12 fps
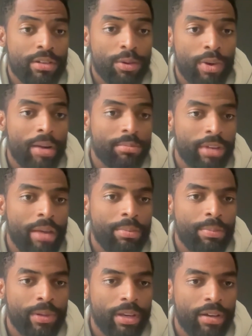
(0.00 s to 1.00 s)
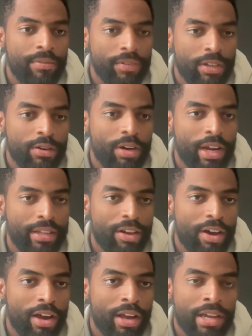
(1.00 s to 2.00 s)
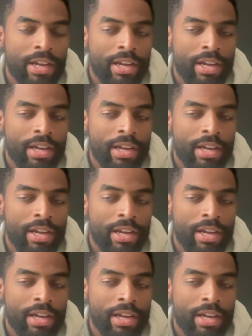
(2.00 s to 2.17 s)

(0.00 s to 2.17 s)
what I'm capable of, and I thought,